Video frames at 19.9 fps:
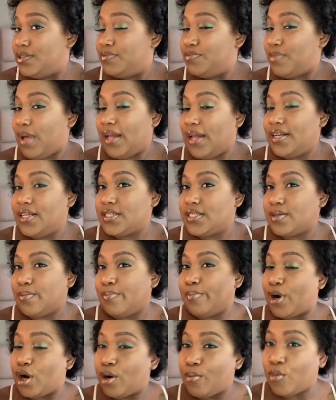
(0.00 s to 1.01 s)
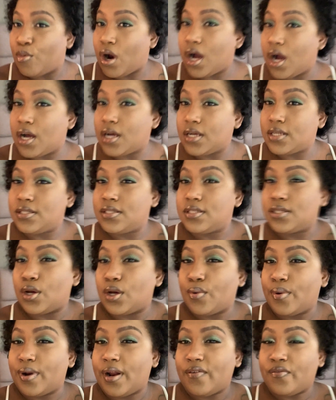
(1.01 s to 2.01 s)
I did some perm rods or
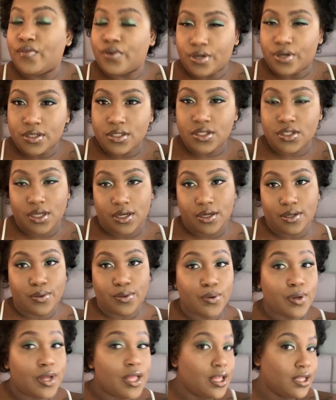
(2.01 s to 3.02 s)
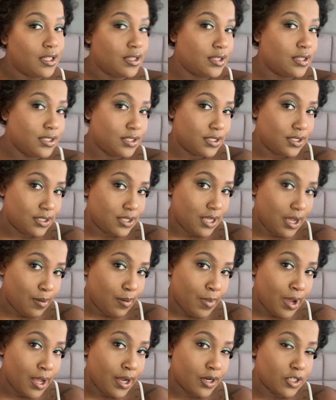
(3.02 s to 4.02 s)
whatever, so this is how
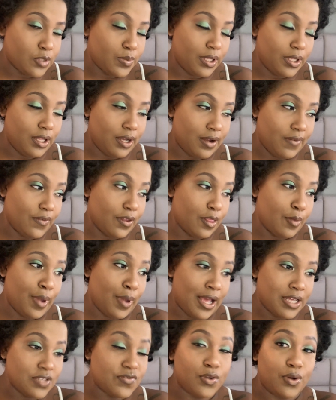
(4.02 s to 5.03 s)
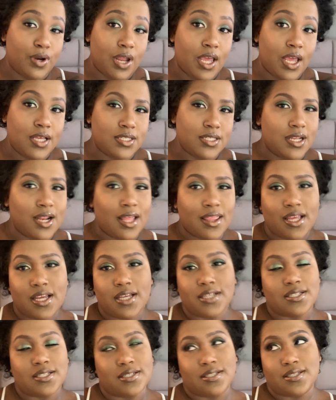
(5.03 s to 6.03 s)
my hair's been looking for the past few days, and I think
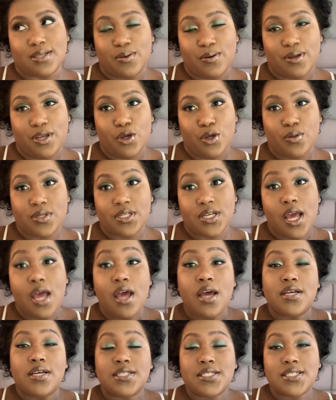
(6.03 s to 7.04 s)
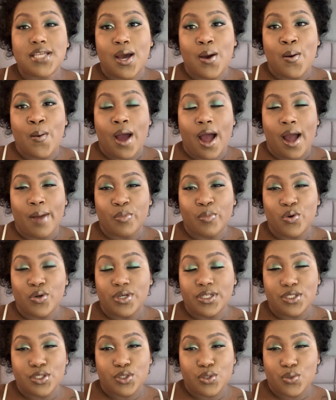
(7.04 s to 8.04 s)
it's just so cute. So I'm
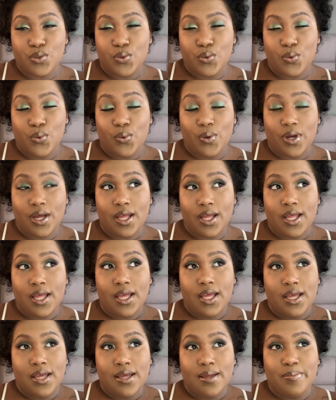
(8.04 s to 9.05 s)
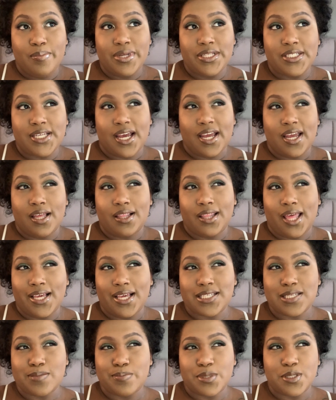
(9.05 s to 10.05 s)
going to be taking like
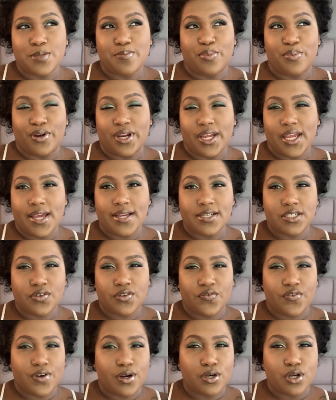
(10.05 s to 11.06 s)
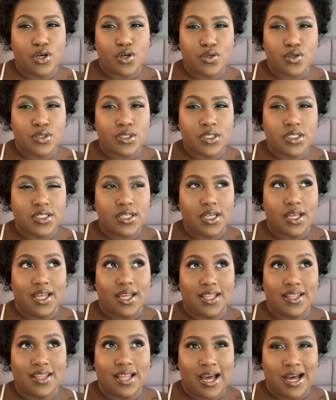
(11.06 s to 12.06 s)
some spring-ish photos
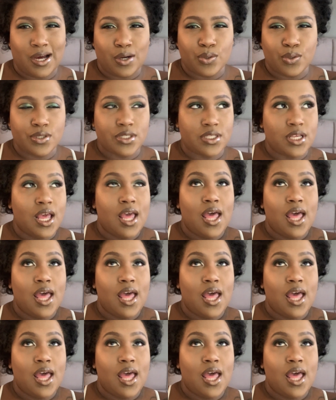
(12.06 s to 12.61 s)
in the house.